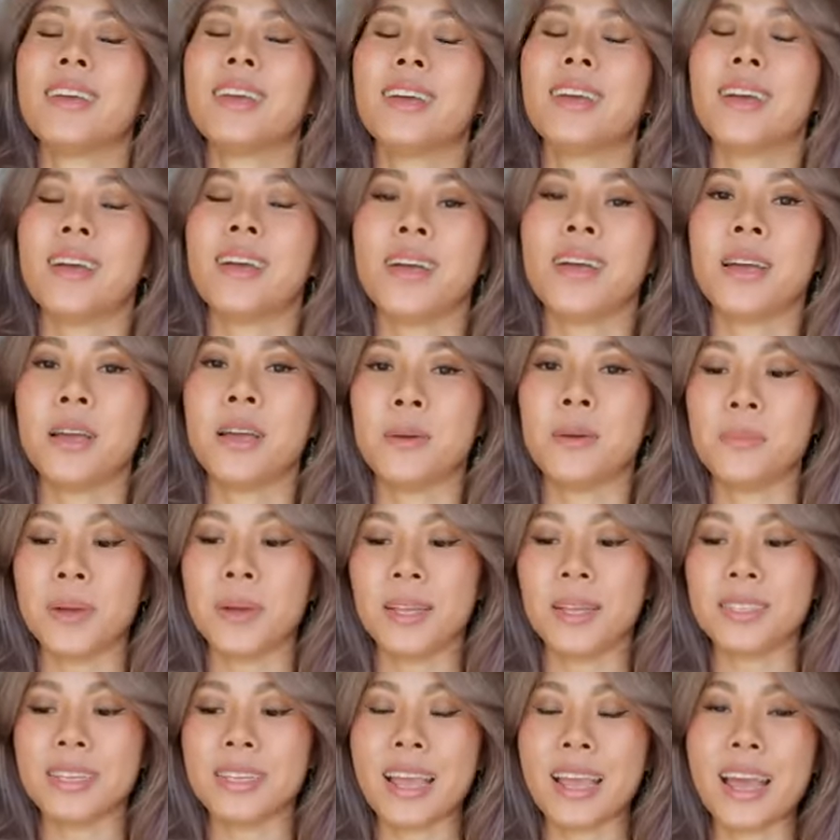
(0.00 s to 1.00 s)

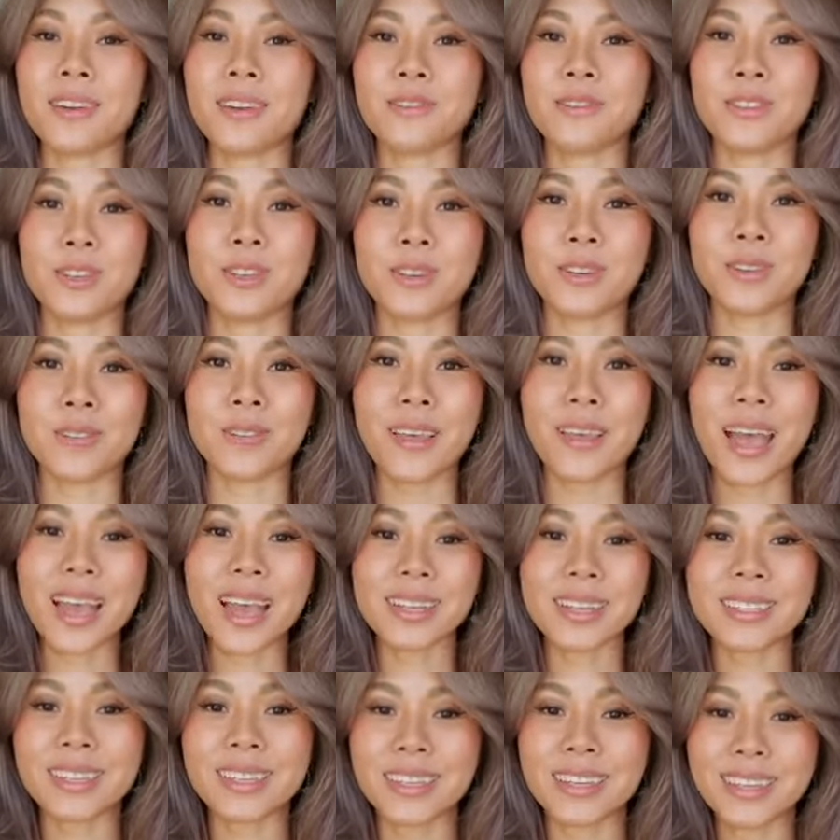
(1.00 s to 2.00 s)
But after
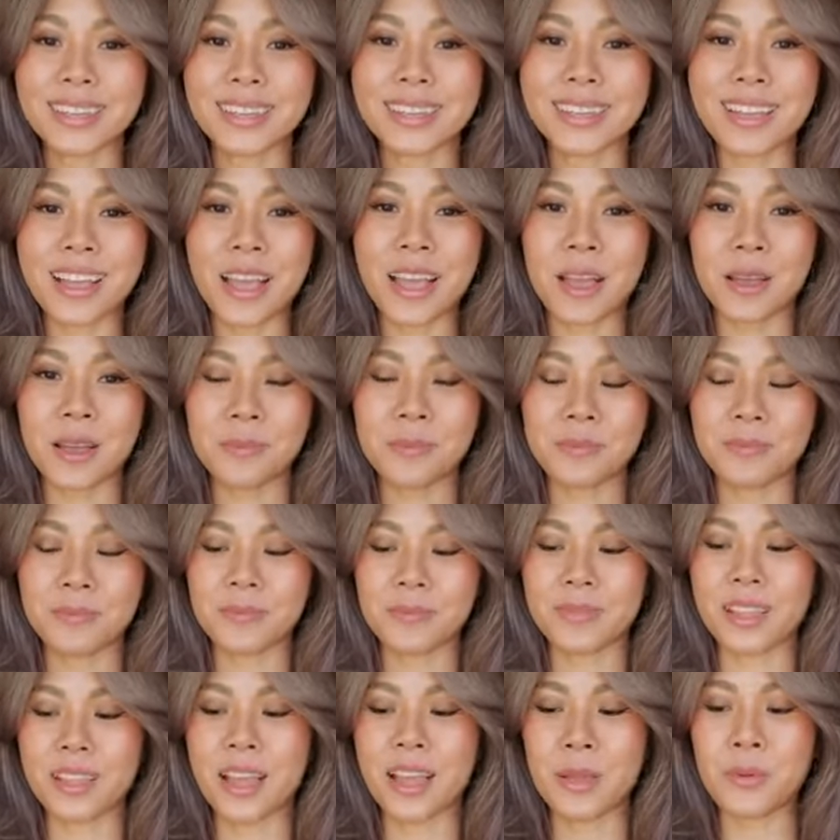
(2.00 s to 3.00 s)
that,
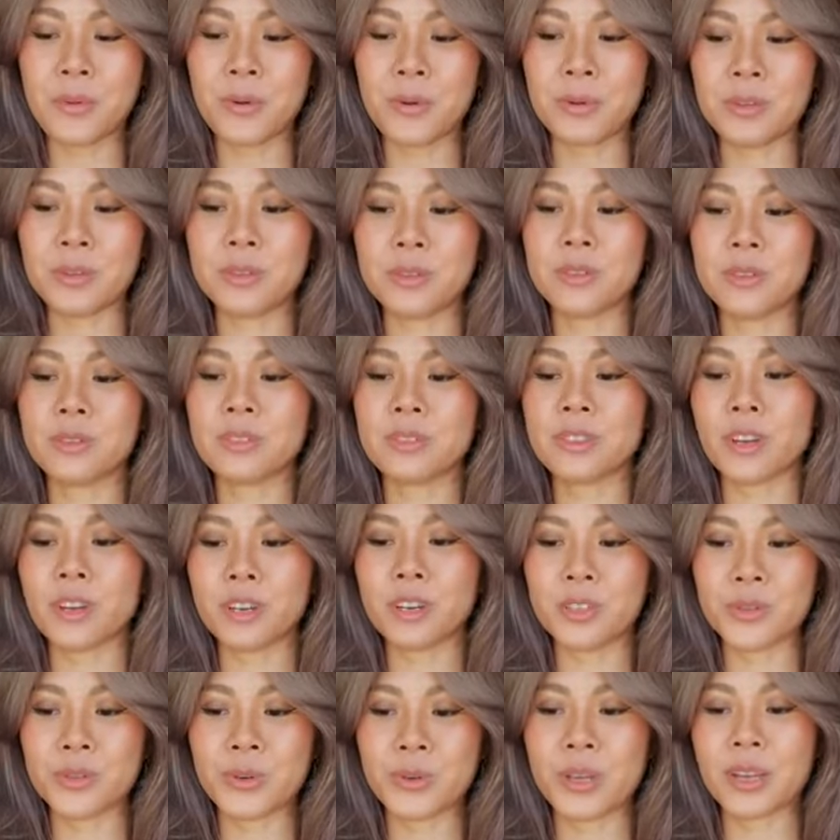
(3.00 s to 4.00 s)
I will
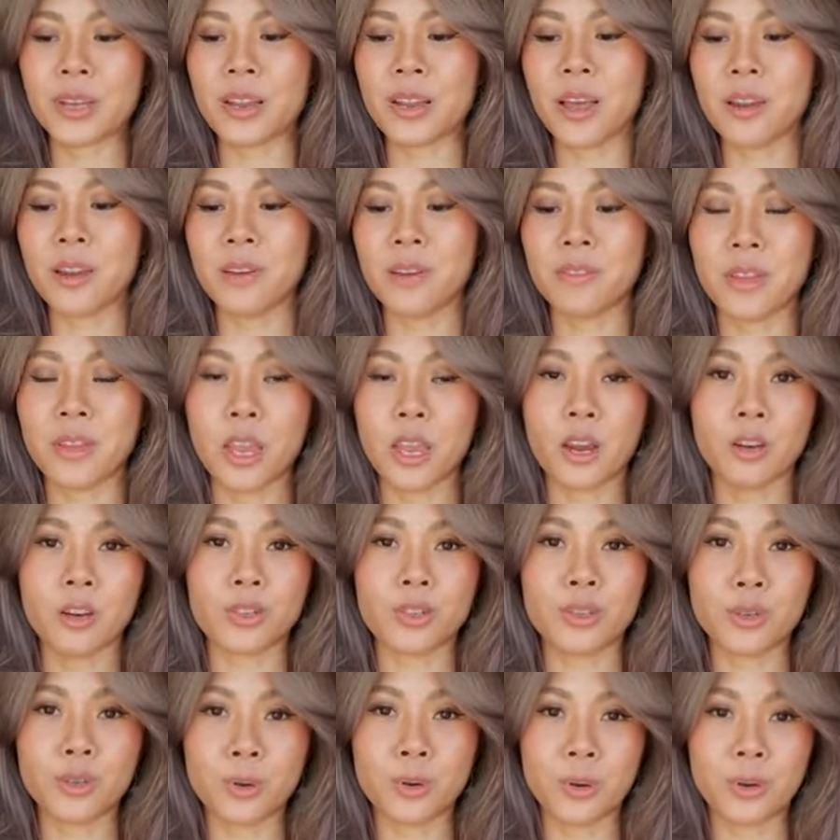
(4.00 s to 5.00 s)
start doing a lot of hair
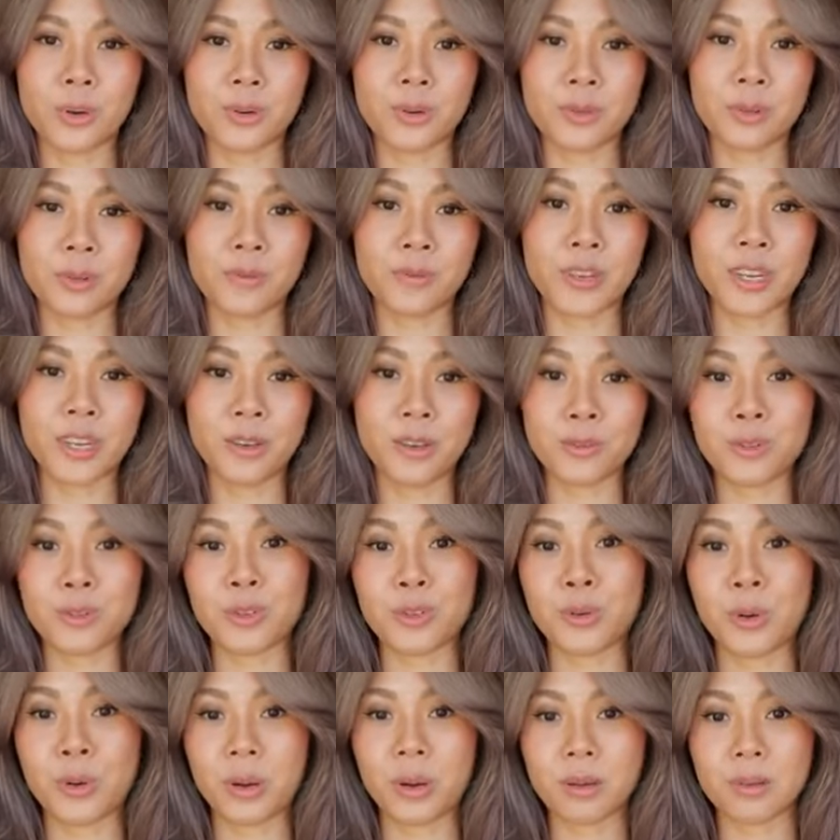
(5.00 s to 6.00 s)
tutorials or video
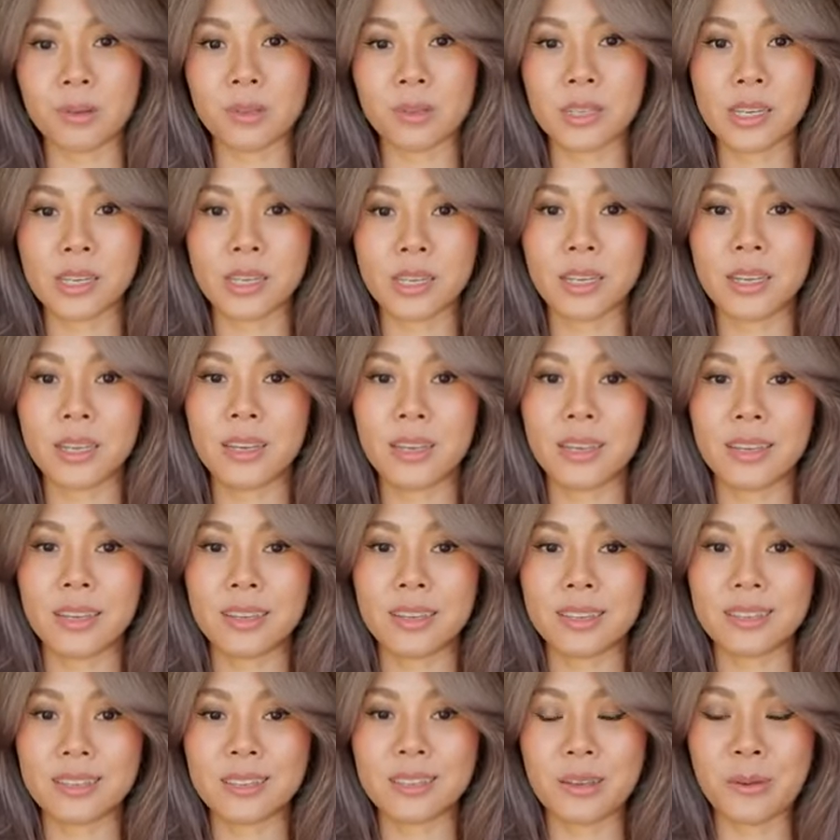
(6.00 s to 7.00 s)
tutorials.
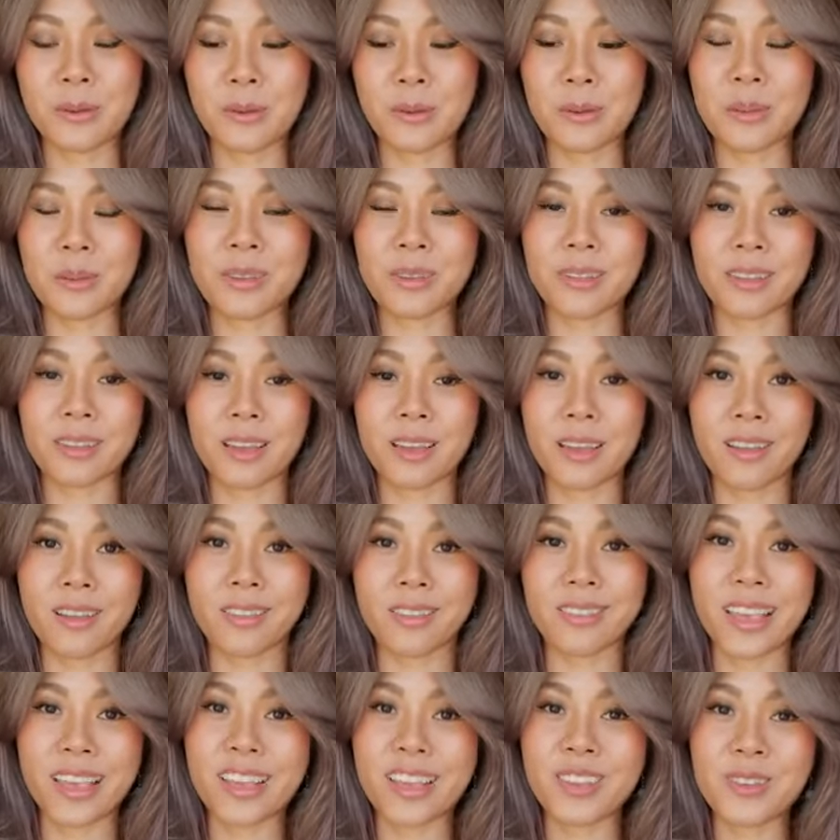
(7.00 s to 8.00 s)
So
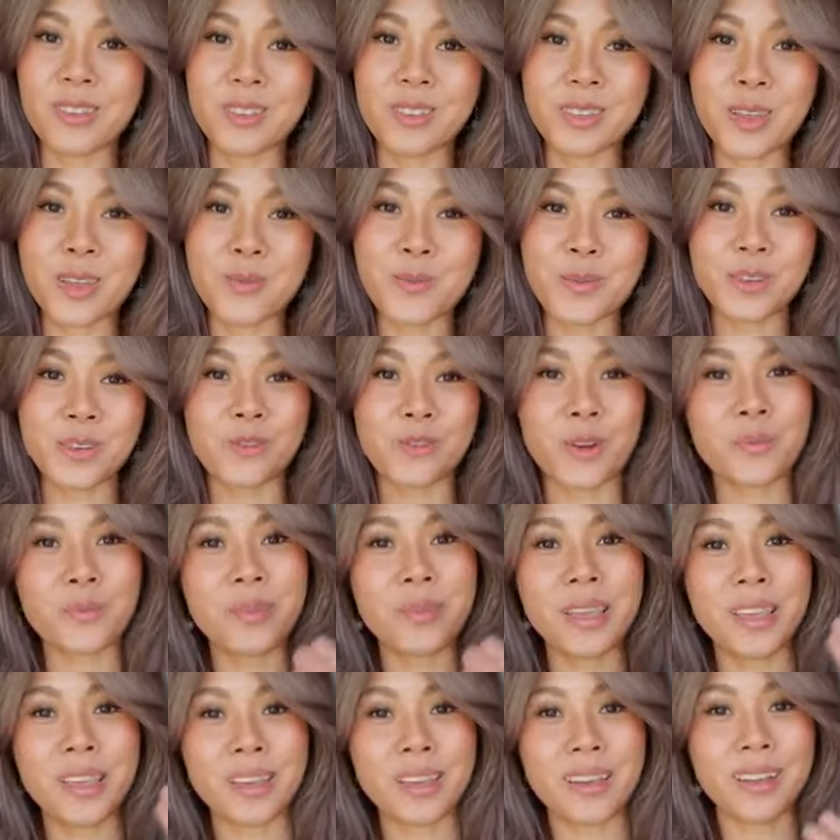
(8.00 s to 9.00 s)
thank you so much for
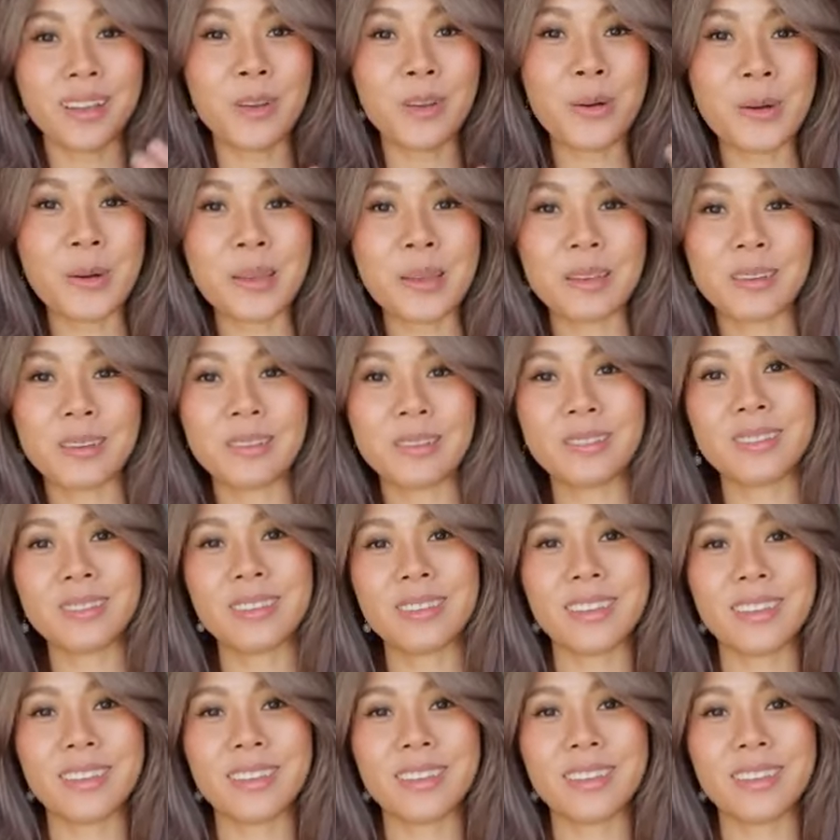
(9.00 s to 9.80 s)
being a loyal